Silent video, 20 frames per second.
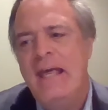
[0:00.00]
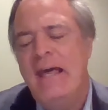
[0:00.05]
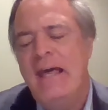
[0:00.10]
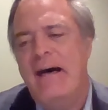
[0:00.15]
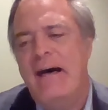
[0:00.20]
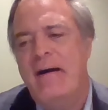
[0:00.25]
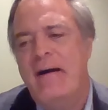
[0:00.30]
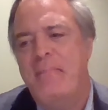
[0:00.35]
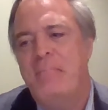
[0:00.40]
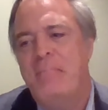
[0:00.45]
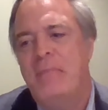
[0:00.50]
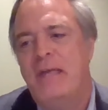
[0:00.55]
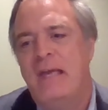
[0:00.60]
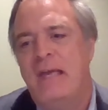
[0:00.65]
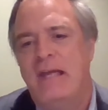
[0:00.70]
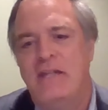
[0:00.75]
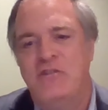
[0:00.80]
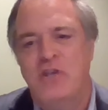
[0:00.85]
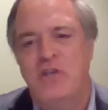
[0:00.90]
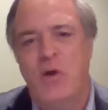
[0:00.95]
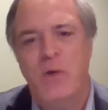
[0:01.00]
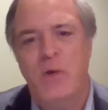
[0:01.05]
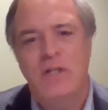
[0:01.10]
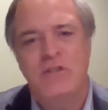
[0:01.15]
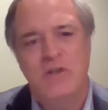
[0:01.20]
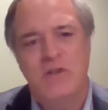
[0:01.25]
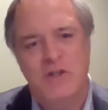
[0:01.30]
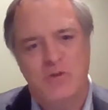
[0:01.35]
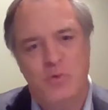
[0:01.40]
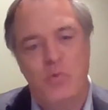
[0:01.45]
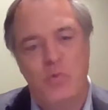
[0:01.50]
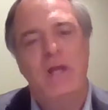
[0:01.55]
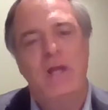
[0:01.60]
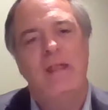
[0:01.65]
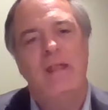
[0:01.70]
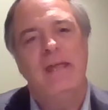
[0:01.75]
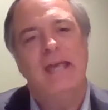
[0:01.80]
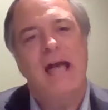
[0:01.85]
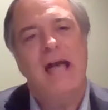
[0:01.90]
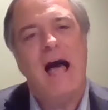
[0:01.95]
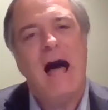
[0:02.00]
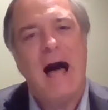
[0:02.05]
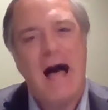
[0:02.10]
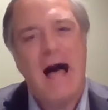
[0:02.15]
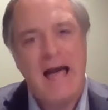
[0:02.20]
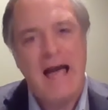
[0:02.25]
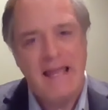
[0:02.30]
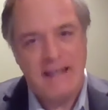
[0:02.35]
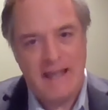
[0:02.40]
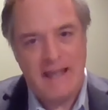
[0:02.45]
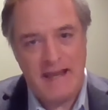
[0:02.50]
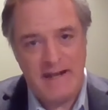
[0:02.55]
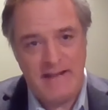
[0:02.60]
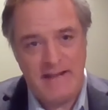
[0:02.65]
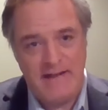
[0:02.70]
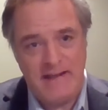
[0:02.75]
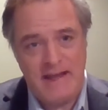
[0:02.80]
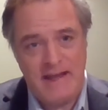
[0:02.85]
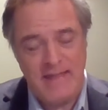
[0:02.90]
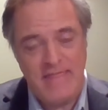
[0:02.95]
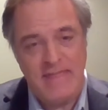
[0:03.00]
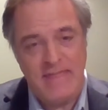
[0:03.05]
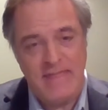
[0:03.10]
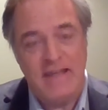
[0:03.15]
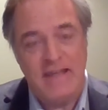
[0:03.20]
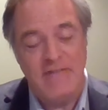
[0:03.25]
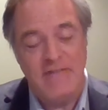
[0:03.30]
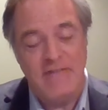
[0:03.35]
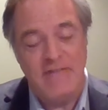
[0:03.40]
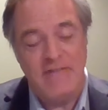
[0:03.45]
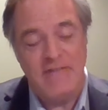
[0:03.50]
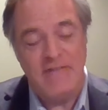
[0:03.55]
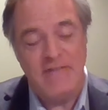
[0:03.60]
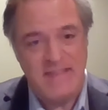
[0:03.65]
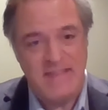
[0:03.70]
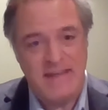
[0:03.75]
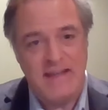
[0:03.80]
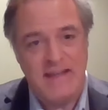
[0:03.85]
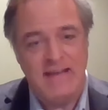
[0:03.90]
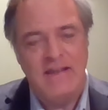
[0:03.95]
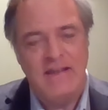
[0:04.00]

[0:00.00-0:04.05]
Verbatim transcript: Um, and so it's, it's really highlighted, I think, if anything,